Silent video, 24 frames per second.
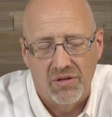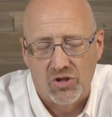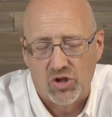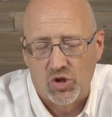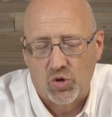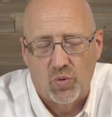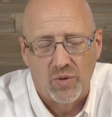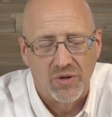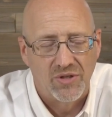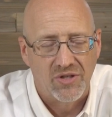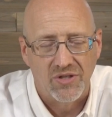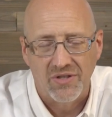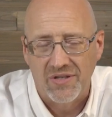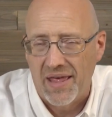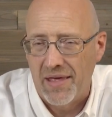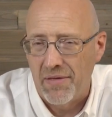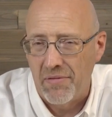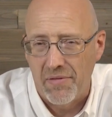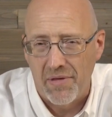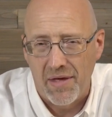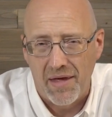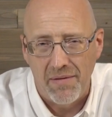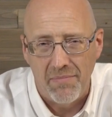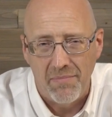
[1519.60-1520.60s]
choices
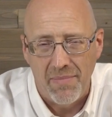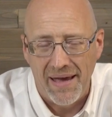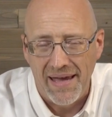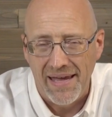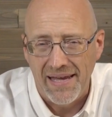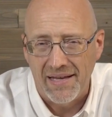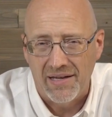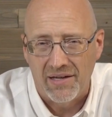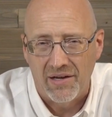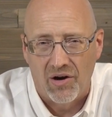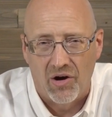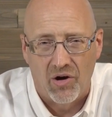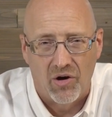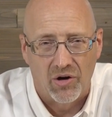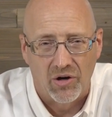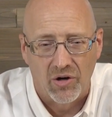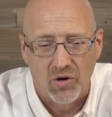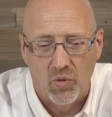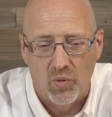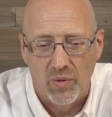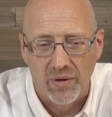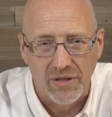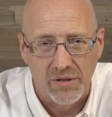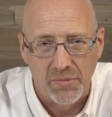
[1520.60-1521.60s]
that they make are
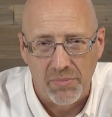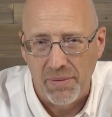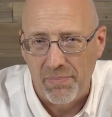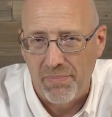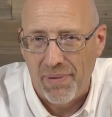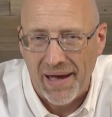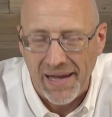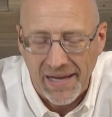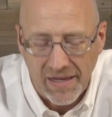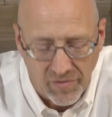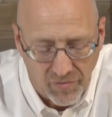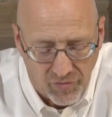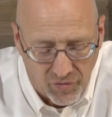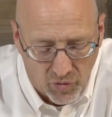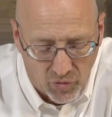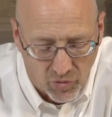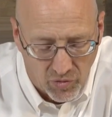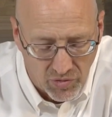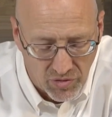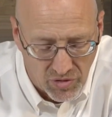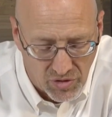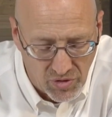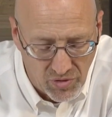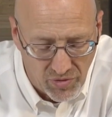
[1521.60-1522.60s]
going to be
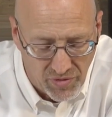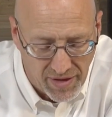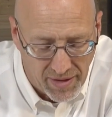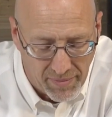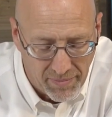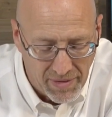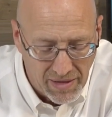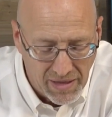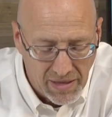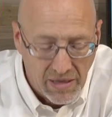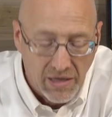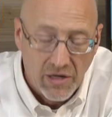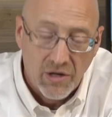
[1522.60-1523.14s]
painful to them.